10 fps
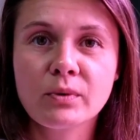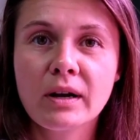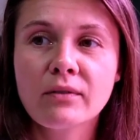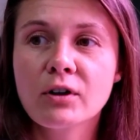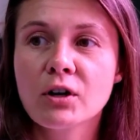
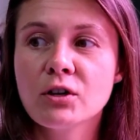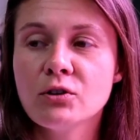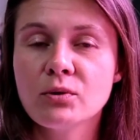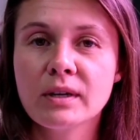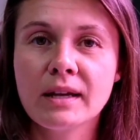whatever,
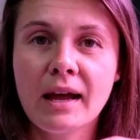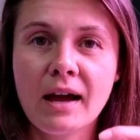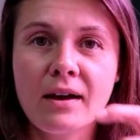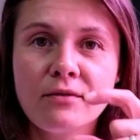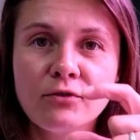you can
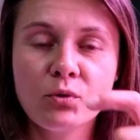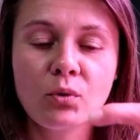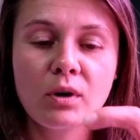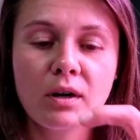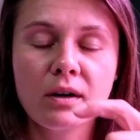have
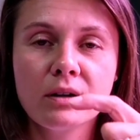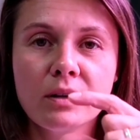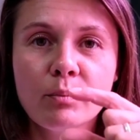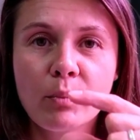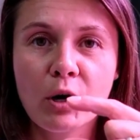your
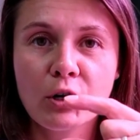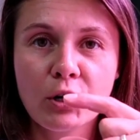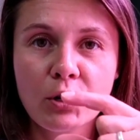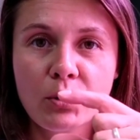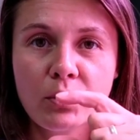
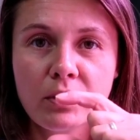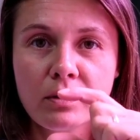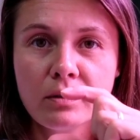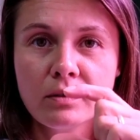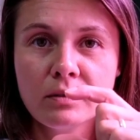barcode
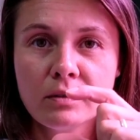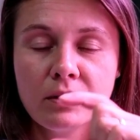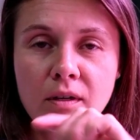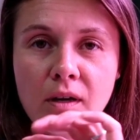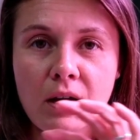
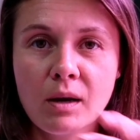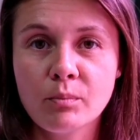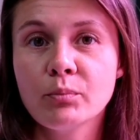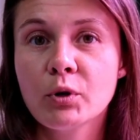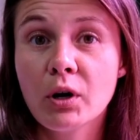
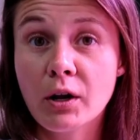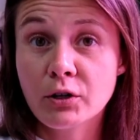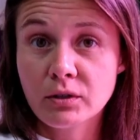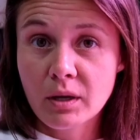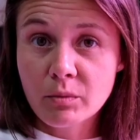put on
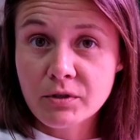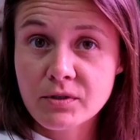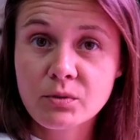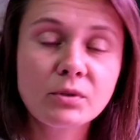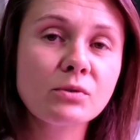your
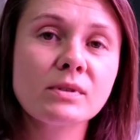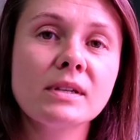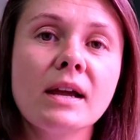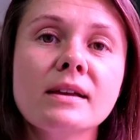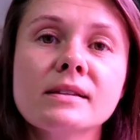labels, which
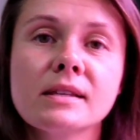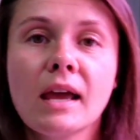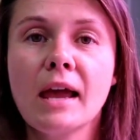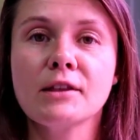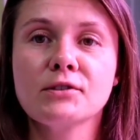was nice.
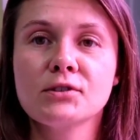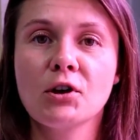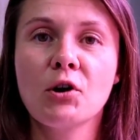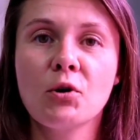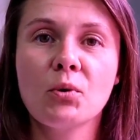And
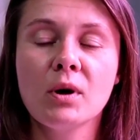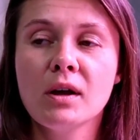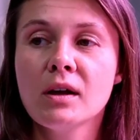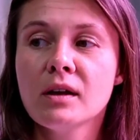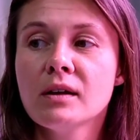so
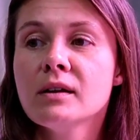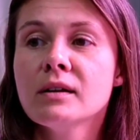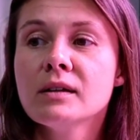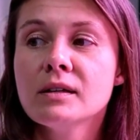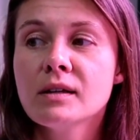
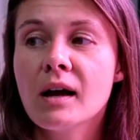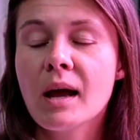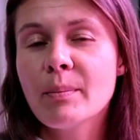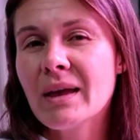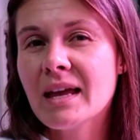
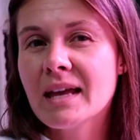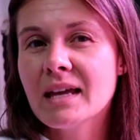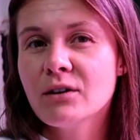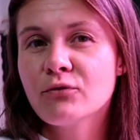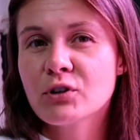I
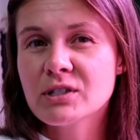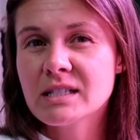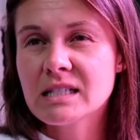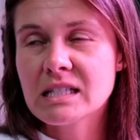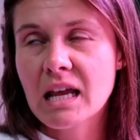paid for
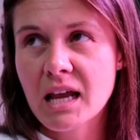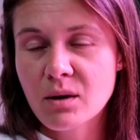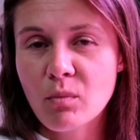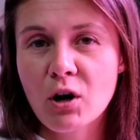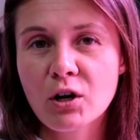
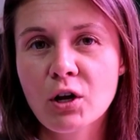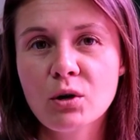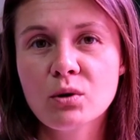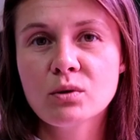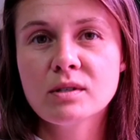10
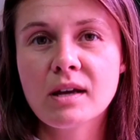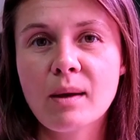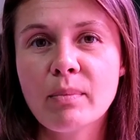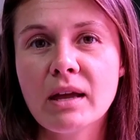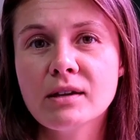barcodes.
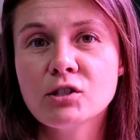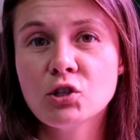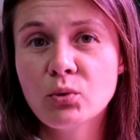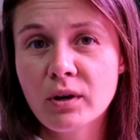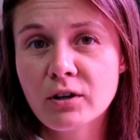I paid
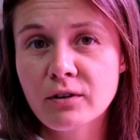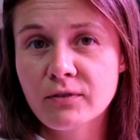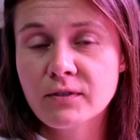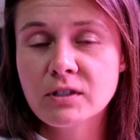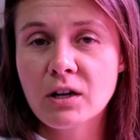
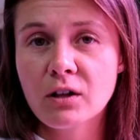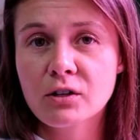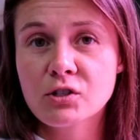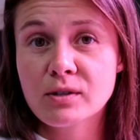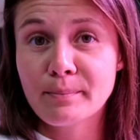
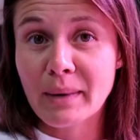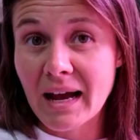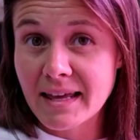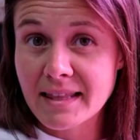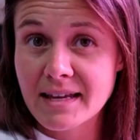$250 to
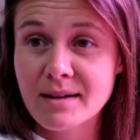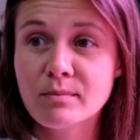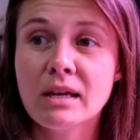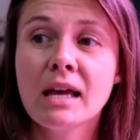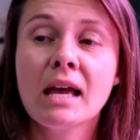buy
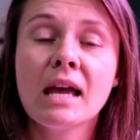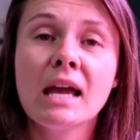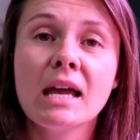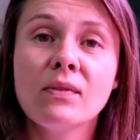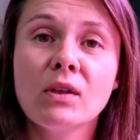them.
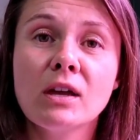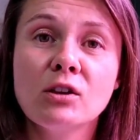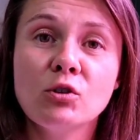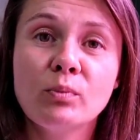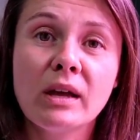And
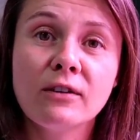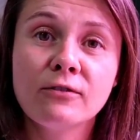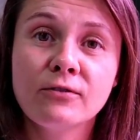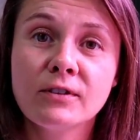then you pay